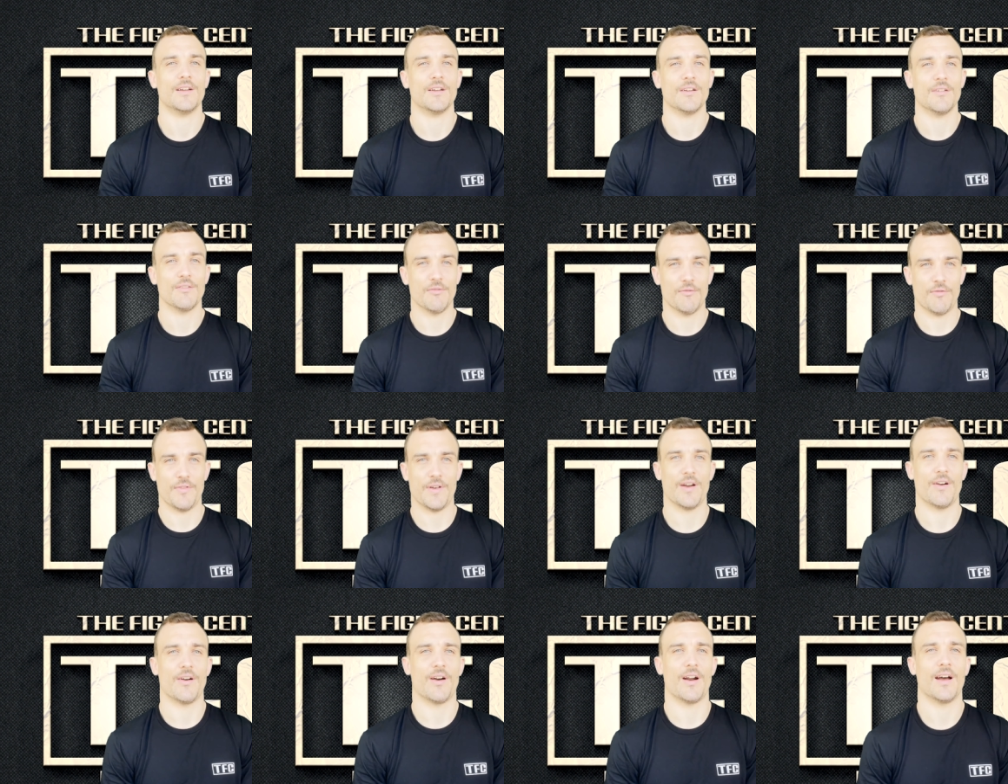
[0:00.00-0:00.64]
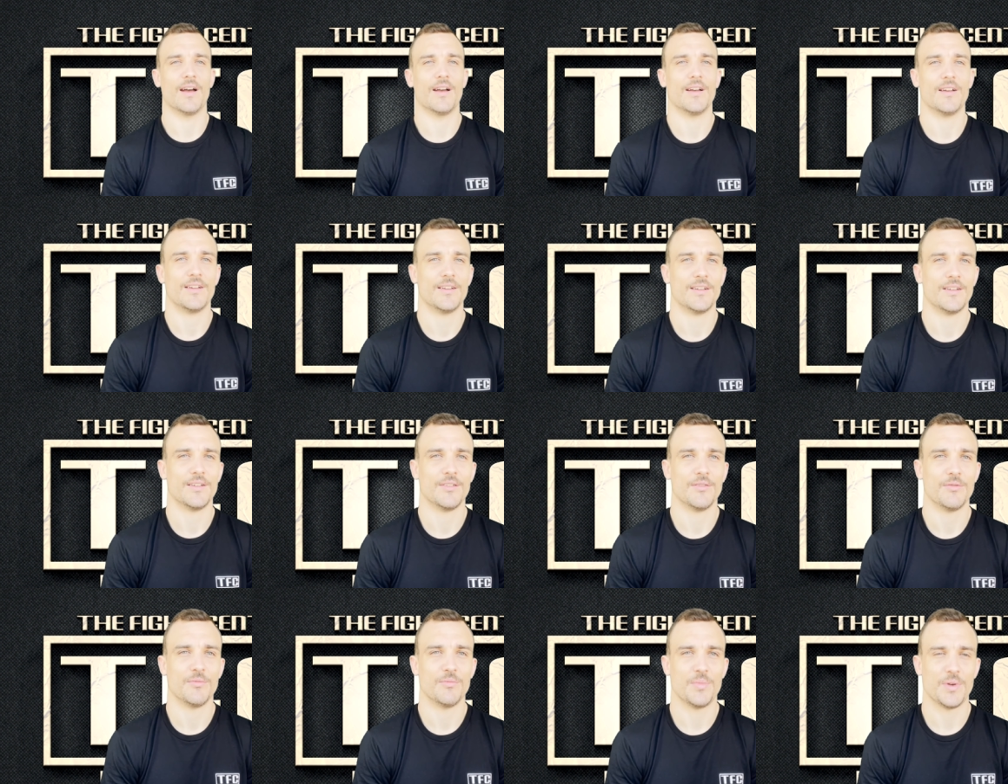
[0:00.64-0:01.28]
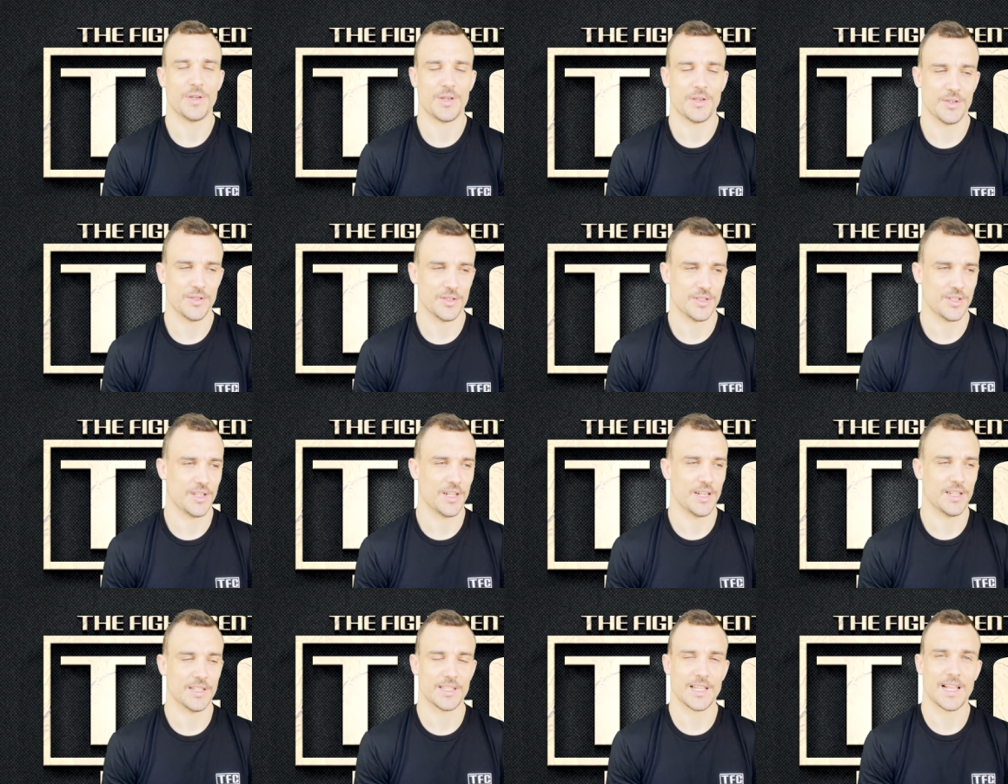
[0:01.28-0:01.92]
Vera, because
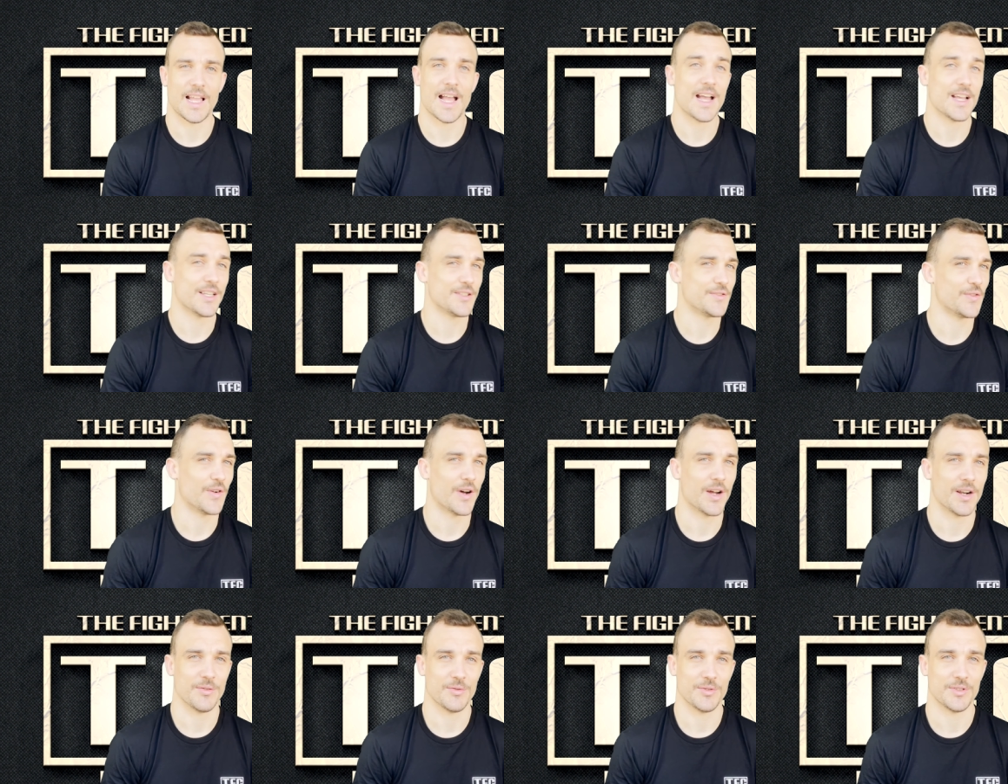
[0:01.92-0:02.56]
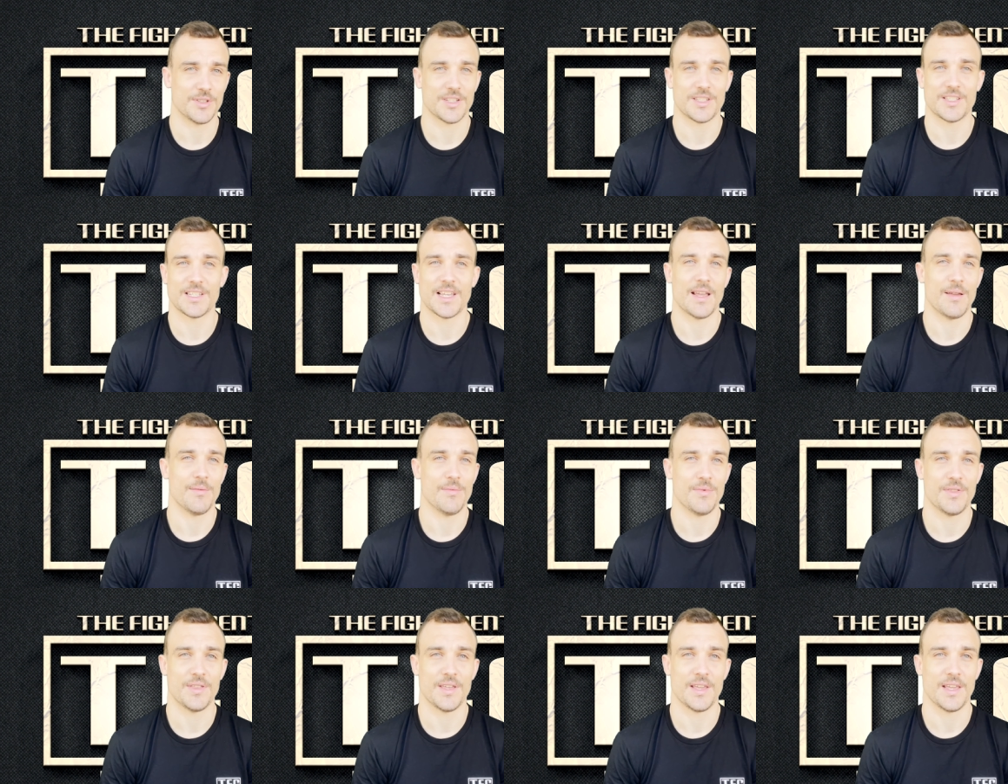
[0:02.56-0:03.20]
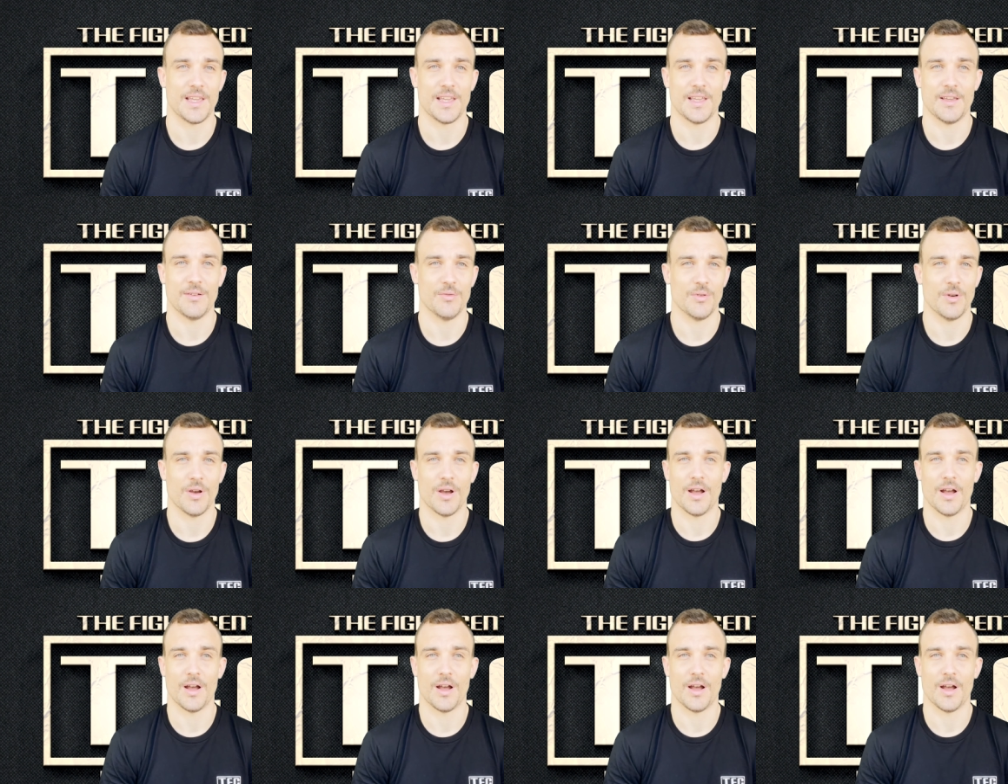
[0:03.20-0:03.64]
in his last fight, it was the same thing.